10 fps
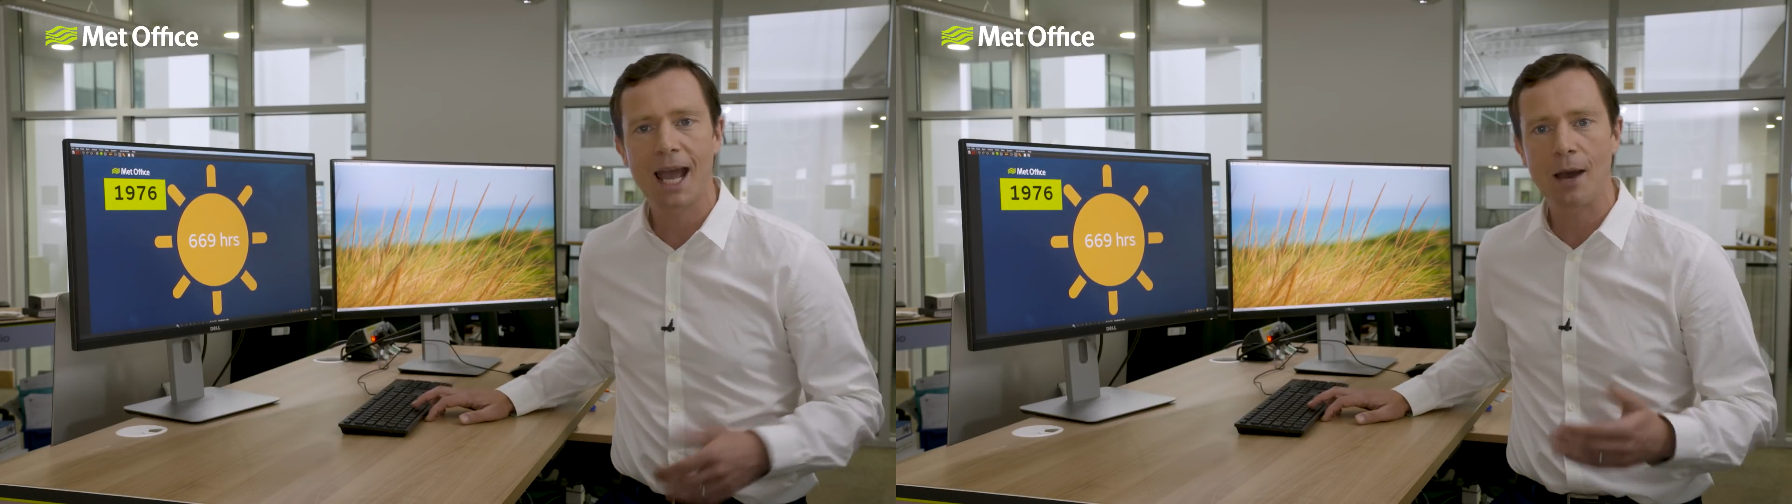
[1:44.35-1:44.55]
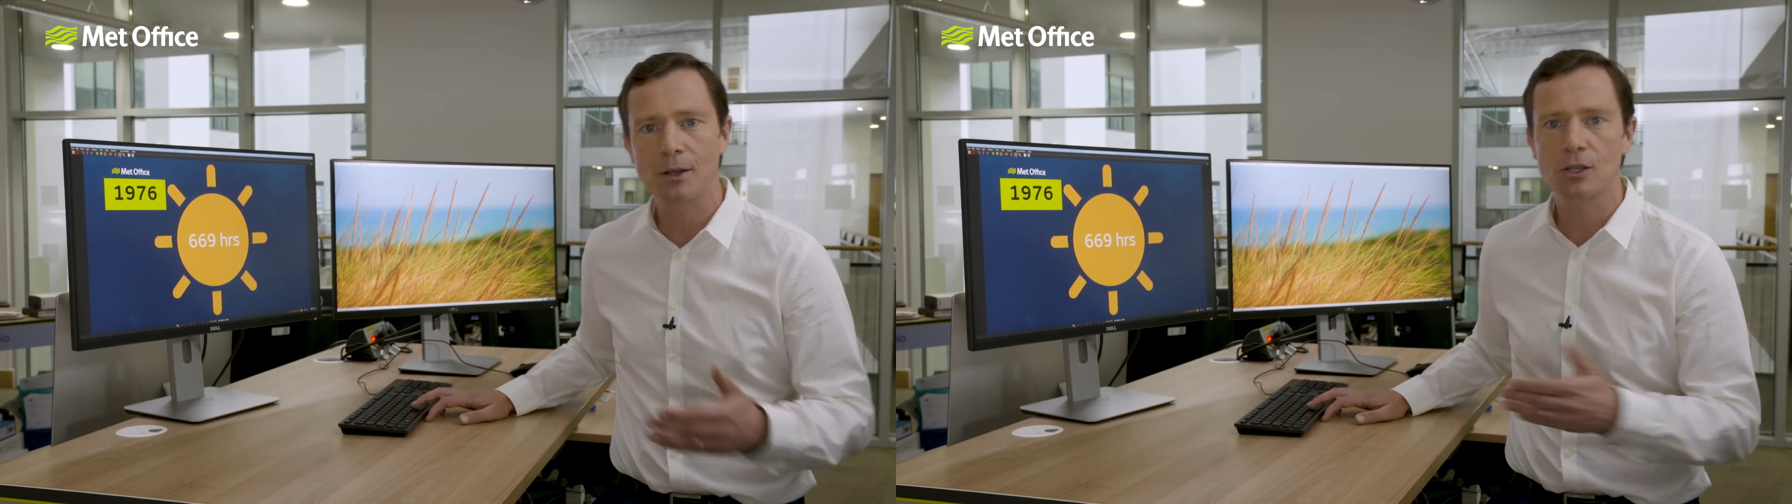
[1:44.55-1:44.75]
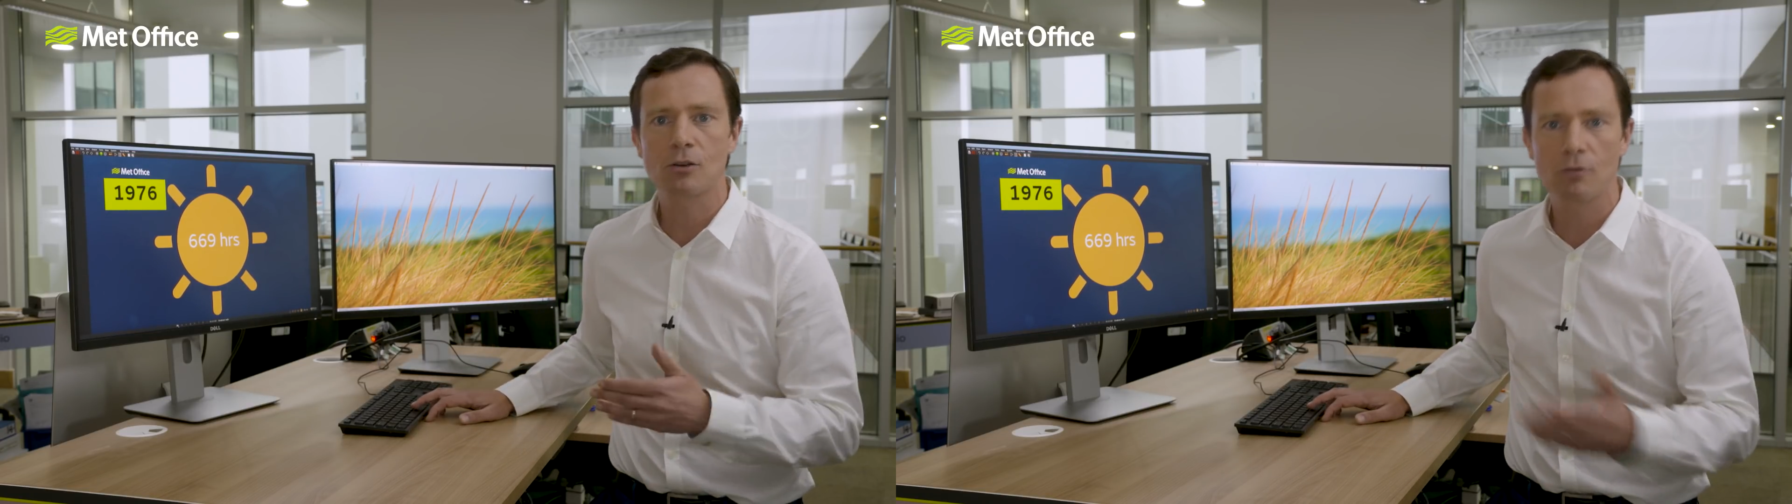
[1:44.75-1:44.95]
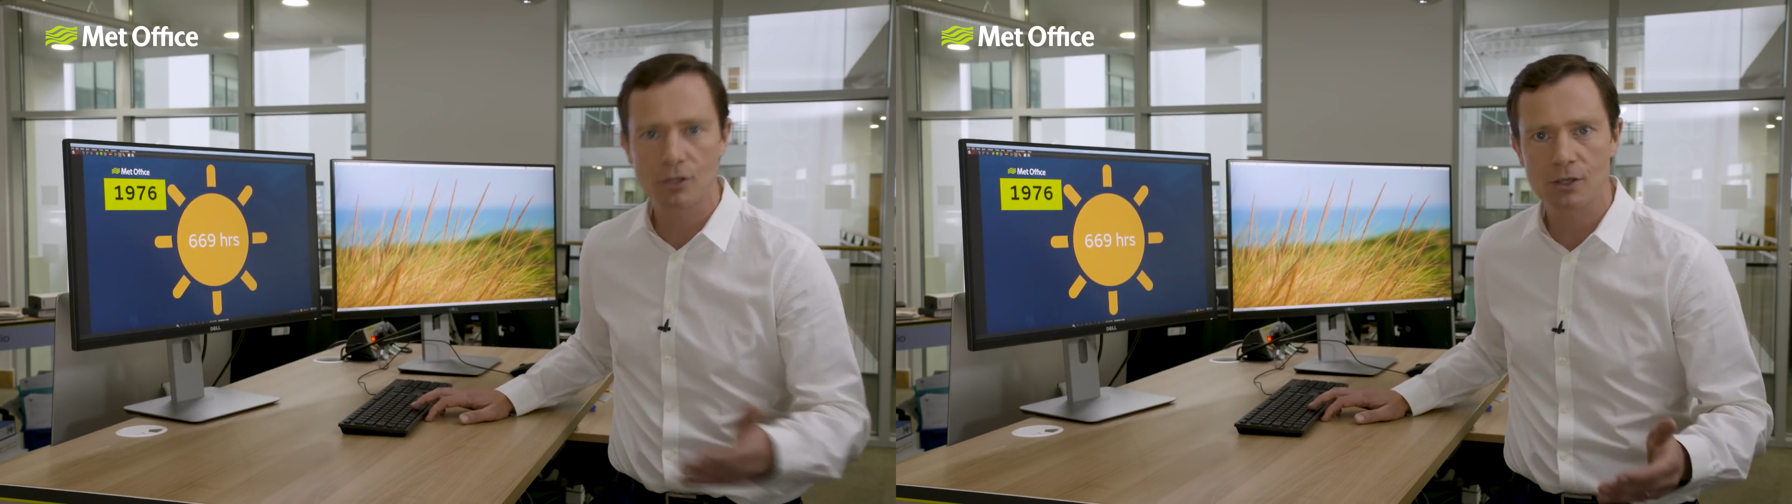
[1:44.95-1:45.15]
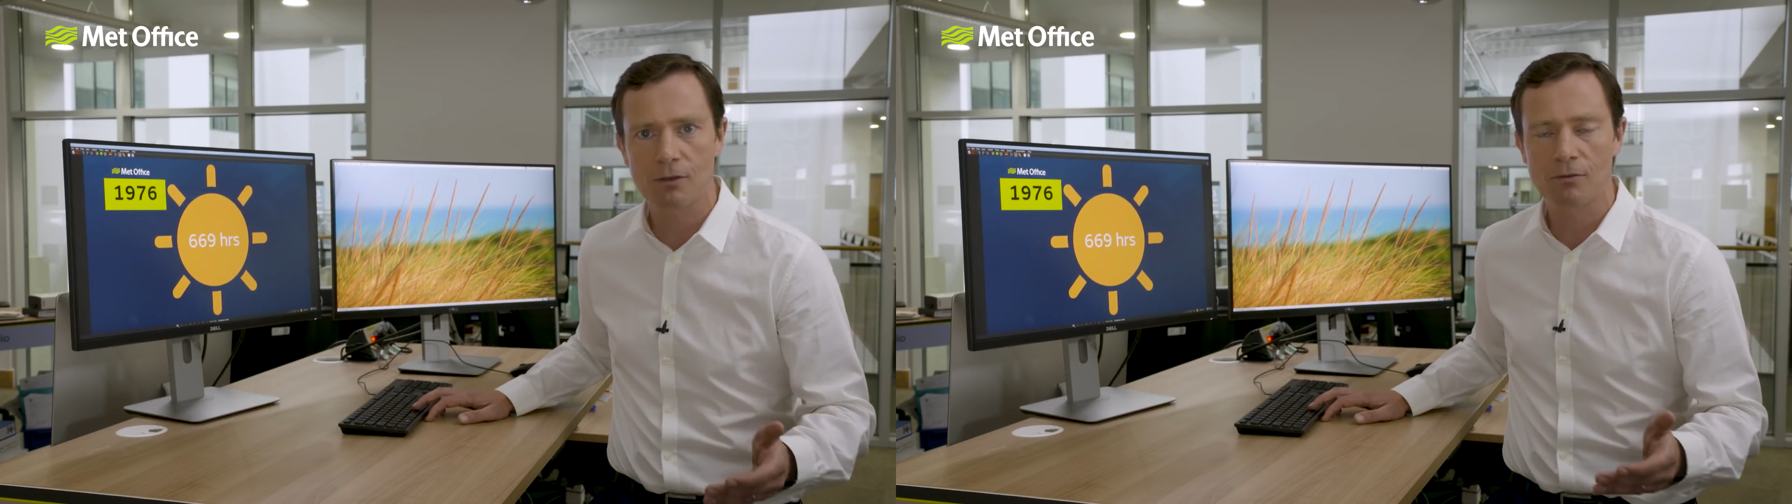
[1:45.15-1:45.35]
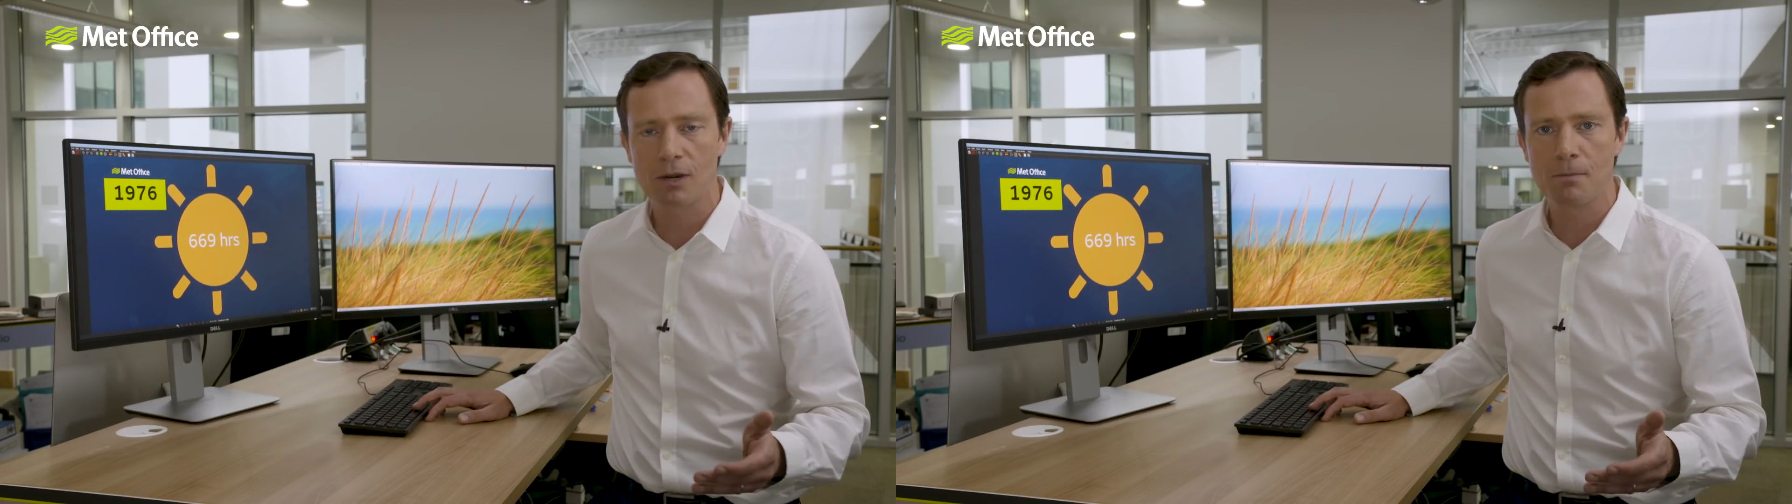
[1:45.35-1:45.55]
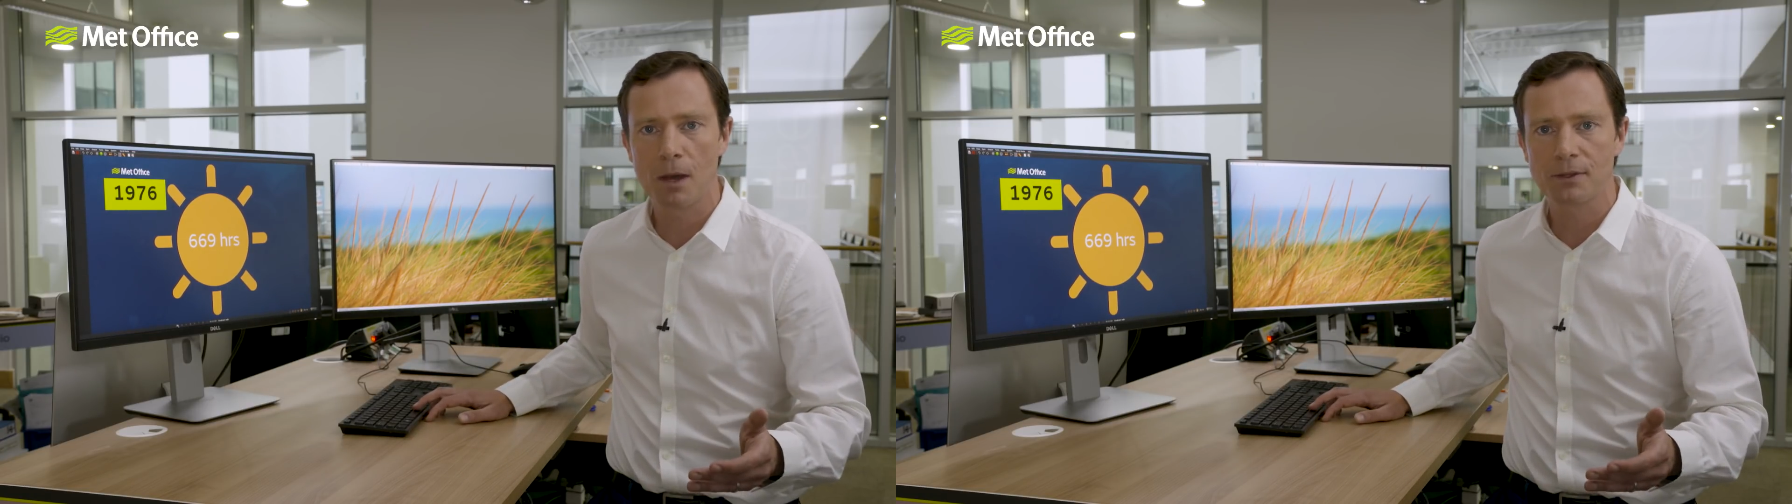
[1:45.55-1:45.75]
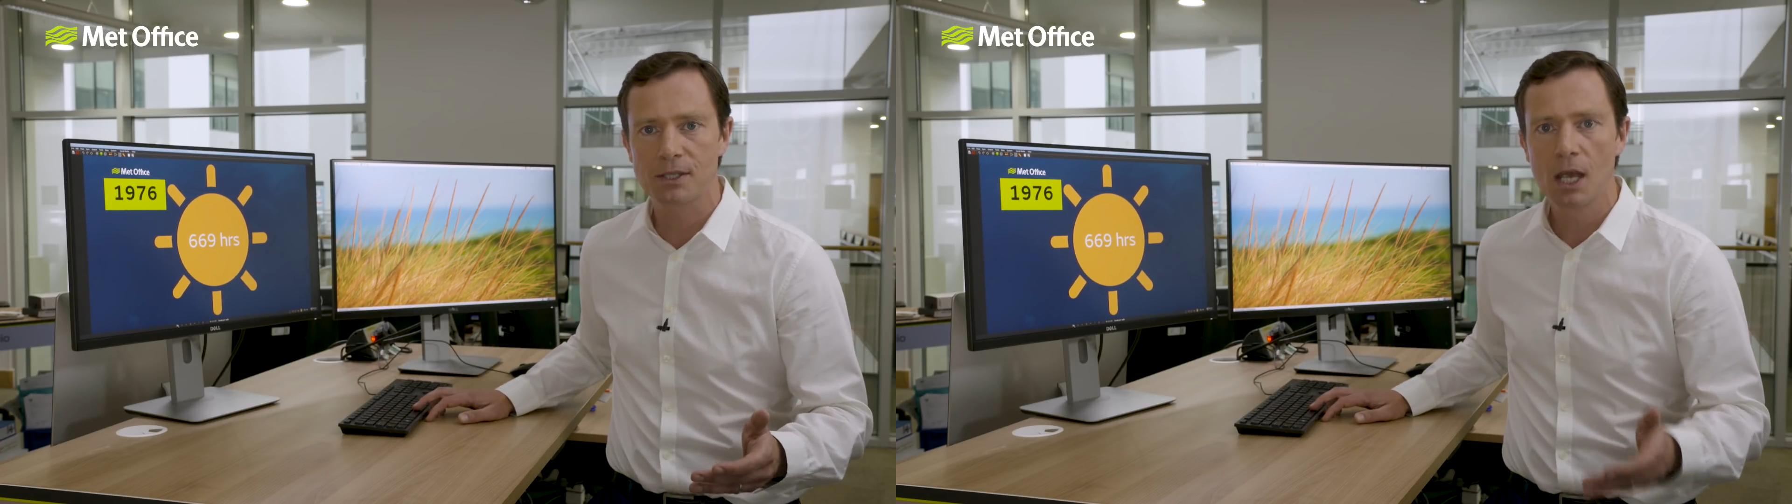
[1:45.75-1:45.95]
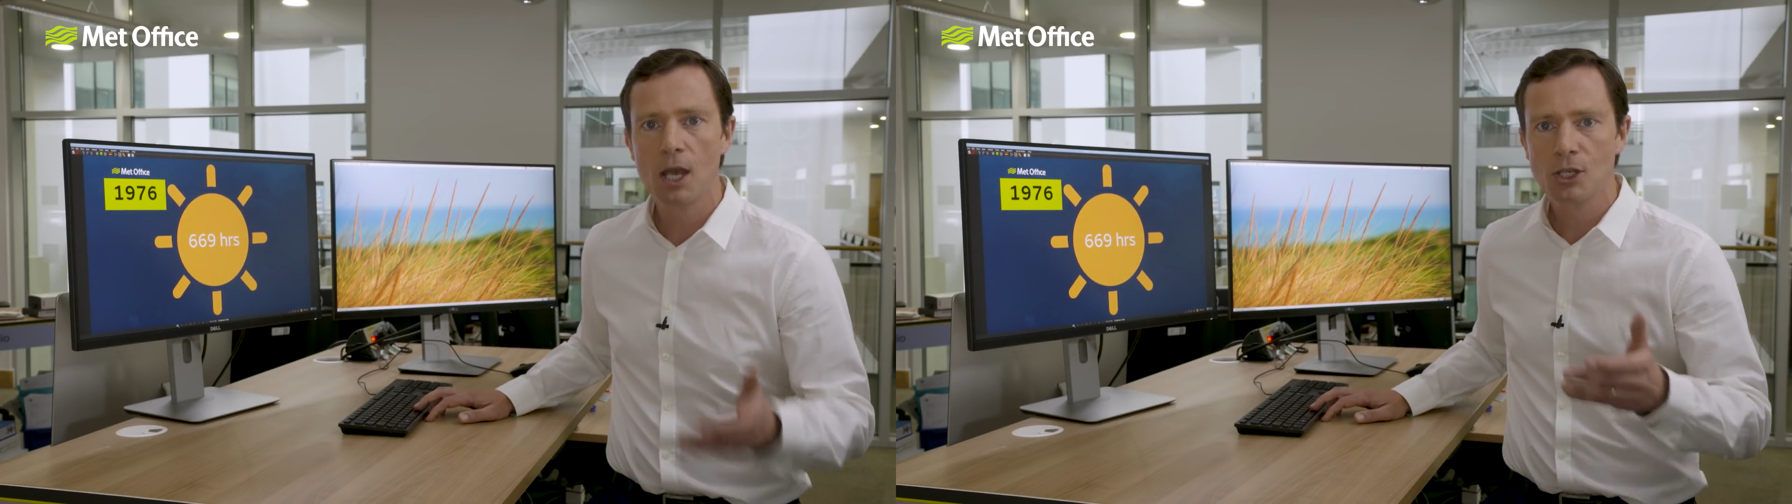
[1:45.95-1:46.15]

hours across the 3 months.